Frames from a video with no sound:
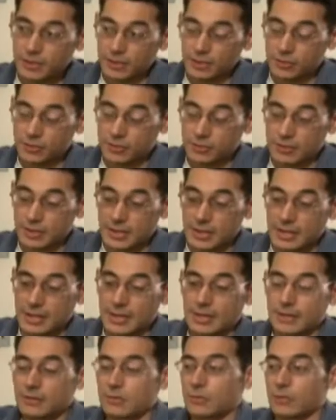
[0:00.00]
teachers I
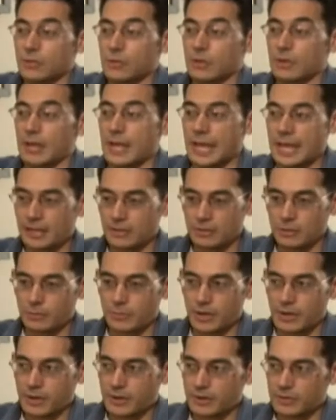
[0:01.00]
had were uh, Anne
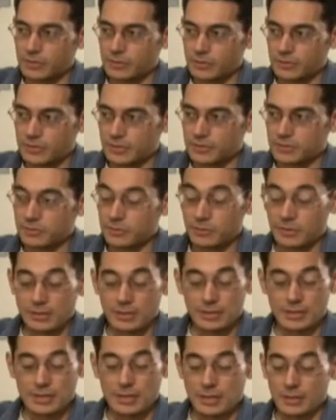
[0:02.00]
LeBaron, who's this
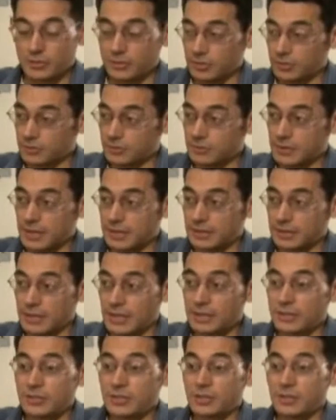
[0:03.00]
really, uh, she's great,
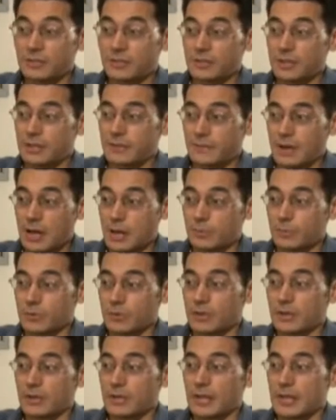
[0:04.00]
and she does a lot of
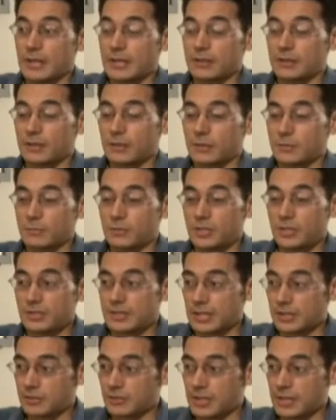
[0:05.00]
opera, and um,
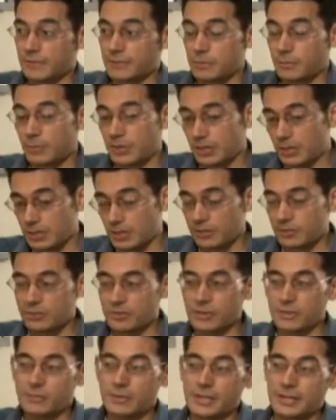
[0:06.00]
she's actually having a big
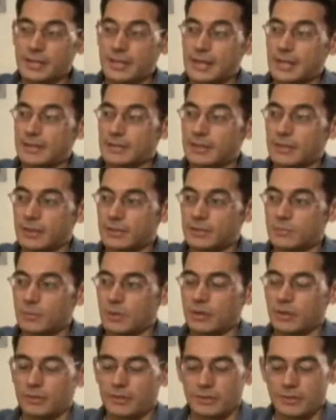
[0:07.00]
concert at Red Cat next
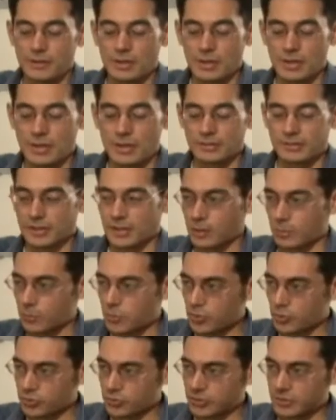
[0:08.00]
month uh, as like a
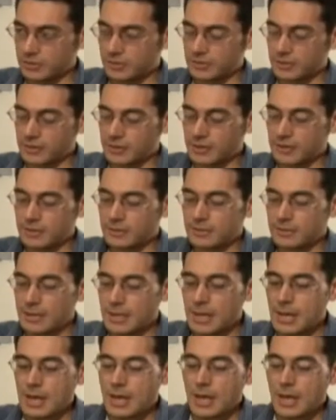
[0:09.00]
portrait series.